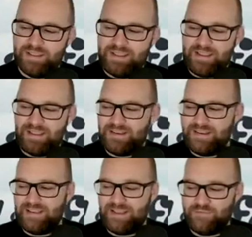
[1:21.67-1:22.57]
And
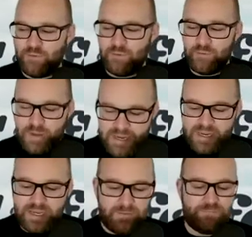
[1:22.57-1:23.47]
for
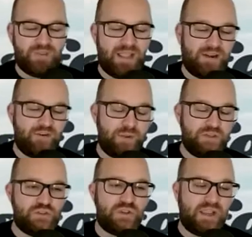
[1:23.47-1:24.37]
me, I don't know
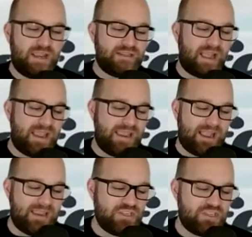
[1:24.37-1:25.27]
about you guys.
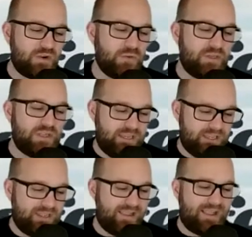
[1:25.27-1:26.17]

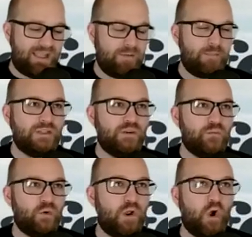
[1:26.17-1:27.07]
I'm a little
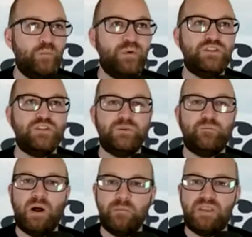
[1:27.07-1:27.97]
more open to the
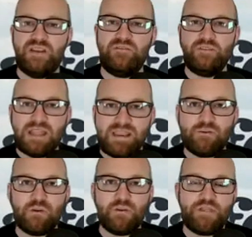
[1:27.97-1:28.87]
pumpkin
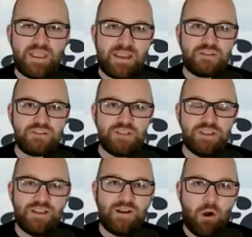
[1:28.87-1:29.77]
flavor things
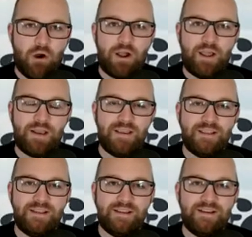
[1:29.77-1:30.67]
in
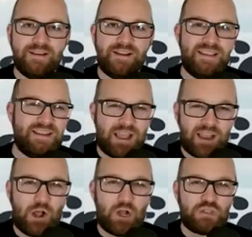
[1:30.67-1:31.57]
kind
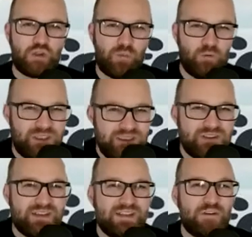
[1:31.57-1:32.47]
of October,
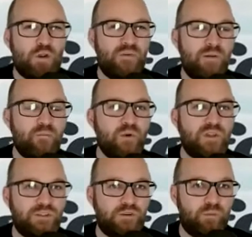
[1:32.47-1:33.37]
even into November a
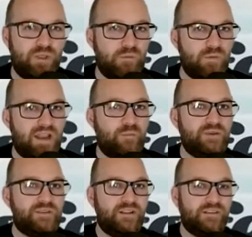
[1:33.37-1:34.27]
little bit, right up
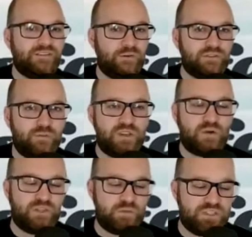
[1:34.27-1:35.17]
until it starts to be
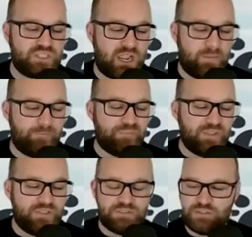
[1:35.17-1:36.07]
Christmas time.
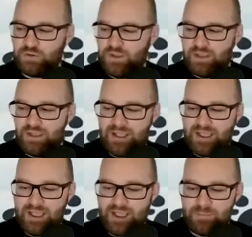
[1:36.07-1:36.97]
So
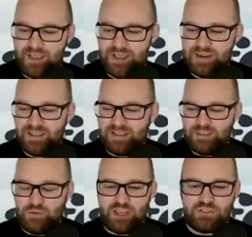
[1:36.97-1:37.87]
I'm not,
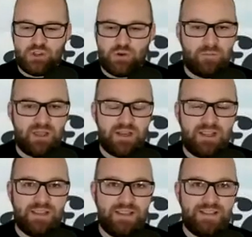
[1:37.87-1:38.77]
you guys know, I'm not a
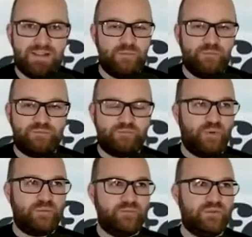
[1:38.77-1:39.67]

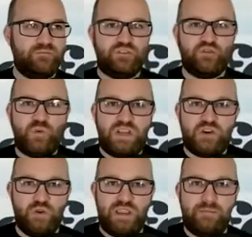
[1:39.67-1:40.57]
put sweet
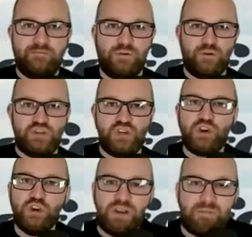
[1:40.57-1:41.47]
cream or
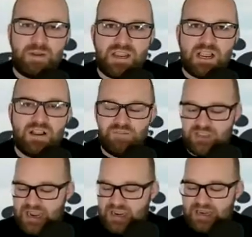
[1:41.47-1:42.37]
sugar in my coffee
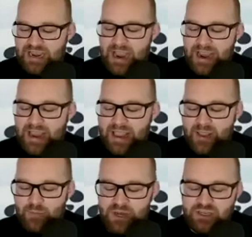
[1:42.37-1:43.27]
kind of guy,
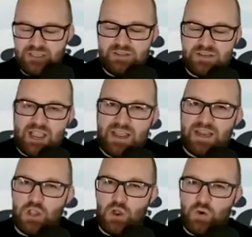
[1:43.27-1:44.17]
but I did kind
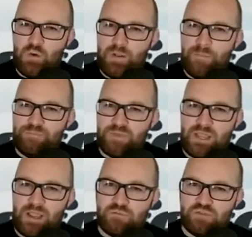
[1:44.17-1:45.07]
of go,
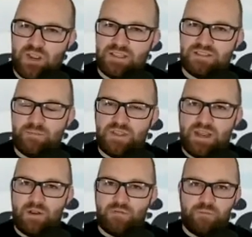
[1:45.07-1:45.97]
I'm trying something
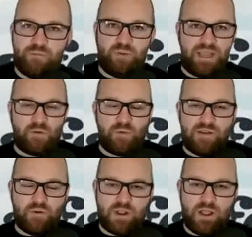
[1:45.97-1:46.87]
out from Black
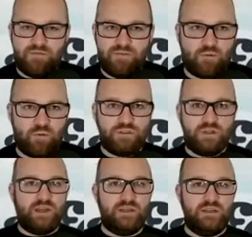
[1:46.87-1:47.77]
Rifle Coffee. Of course,
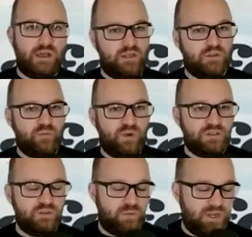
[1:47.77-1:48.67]
not a
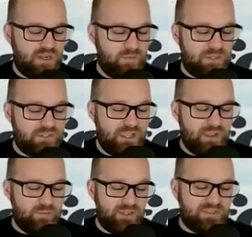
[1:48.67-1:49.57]
sponsor by any means,
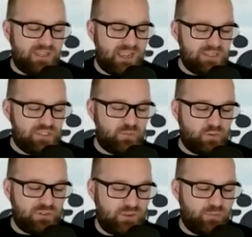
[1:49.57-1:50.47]
but I
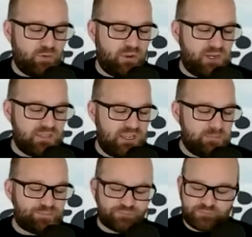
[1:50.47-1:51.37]
support that product. And
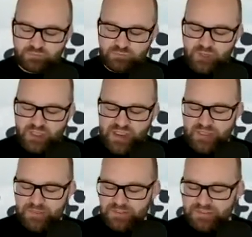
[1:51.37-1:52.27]
they
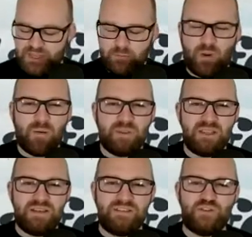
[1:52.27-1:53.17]
had this like
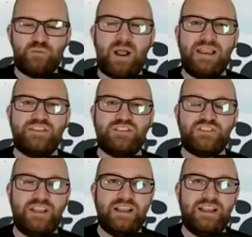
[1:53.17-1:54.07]
pumpkin spice
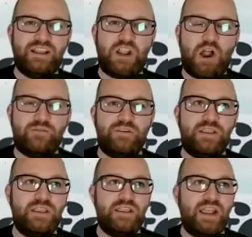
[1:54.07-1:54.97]

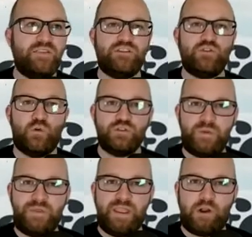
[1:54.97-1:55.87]
coffee, headless
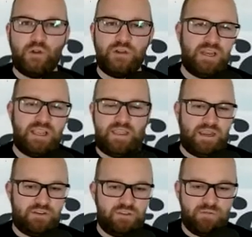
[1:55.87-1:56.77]
horseman, they called it. Again, they
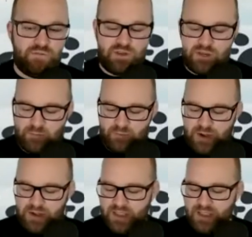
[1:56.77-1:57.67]
toughen it up,
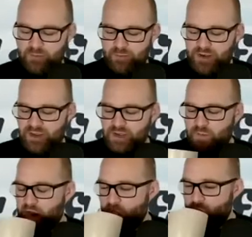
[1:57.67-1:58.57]
right? But anyway,